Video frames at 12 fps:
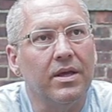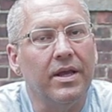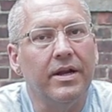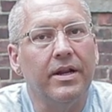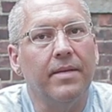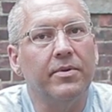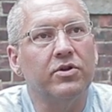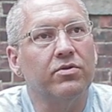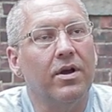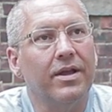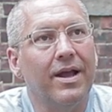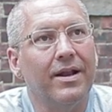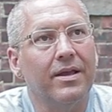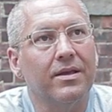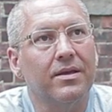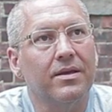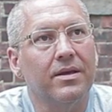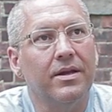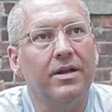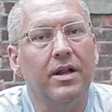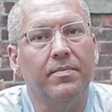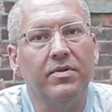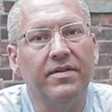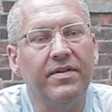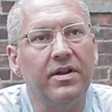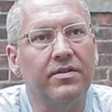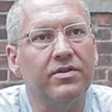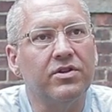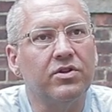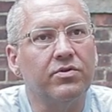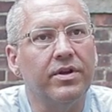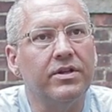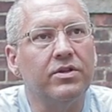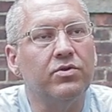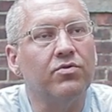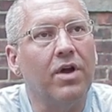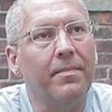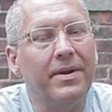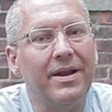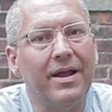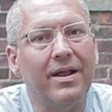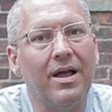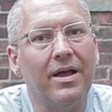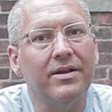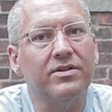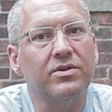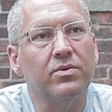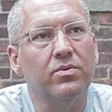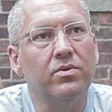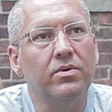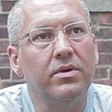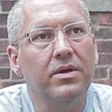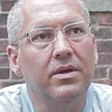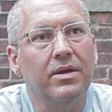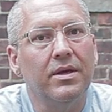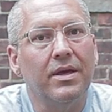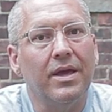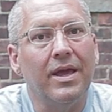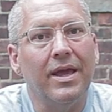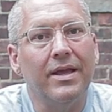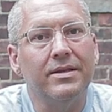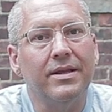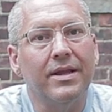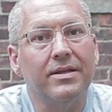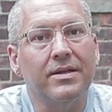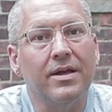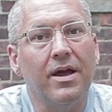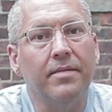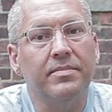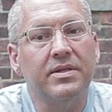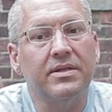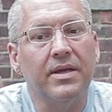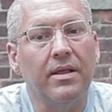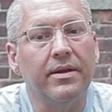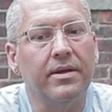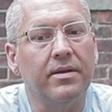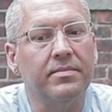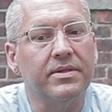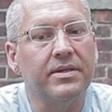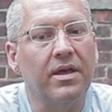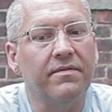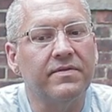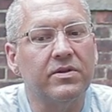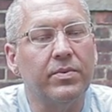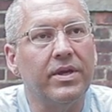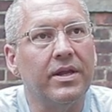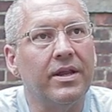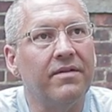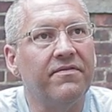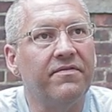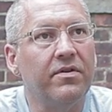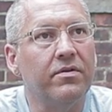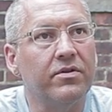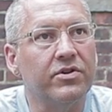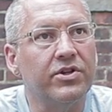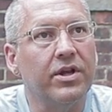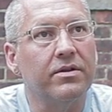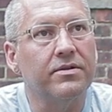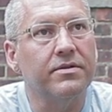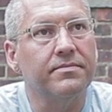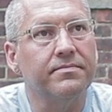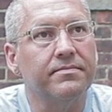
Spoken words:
He ended up a drug addict, ended up living on the streets, dropping out of high school, and at times selling himself so he can have food or shelter.